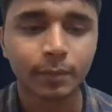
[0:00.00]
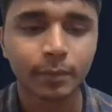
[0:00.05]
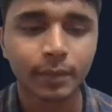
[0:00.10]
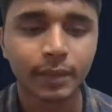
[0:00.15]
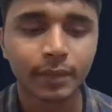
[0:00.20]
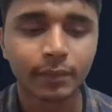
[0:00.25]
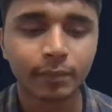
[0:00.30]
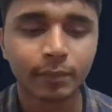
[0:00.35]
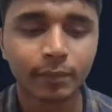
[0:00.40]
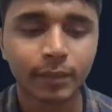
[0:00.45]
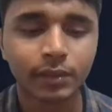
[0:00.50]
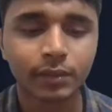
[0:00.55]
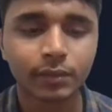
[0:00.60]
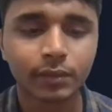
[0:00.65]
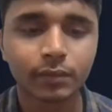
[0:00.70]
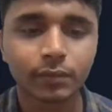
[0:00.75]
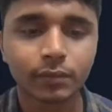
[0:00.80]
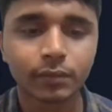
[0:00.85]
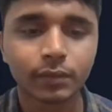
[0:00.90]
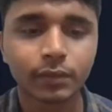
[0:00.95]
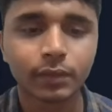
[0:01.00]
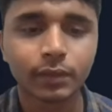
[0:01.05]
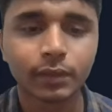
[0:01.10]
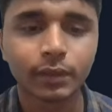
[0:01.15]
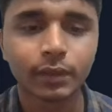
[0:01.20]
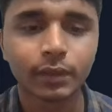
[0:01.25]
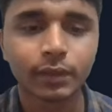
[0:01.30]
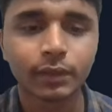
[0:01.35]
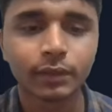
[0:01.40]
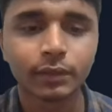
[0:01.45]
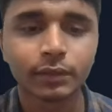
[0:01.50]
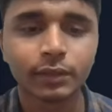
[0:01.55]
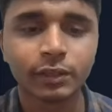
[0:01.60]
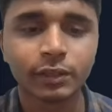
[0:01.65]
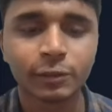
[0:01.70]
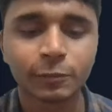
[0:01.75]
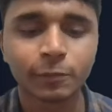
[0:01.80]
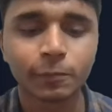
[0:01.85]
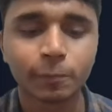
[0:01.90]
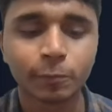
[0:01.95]
then, but in
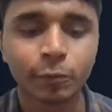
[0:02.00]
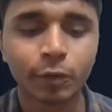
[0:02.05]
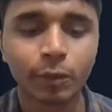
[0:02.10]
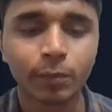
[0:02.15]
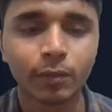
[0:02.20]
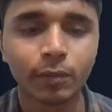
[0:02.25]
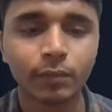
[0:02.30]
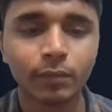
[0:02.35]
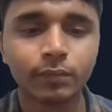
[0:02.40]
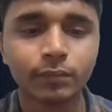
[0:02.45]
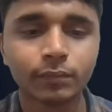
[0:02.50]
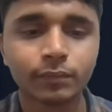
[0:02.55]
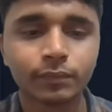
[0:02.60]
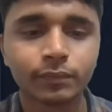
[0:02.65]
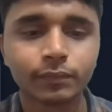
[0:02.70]
this problem,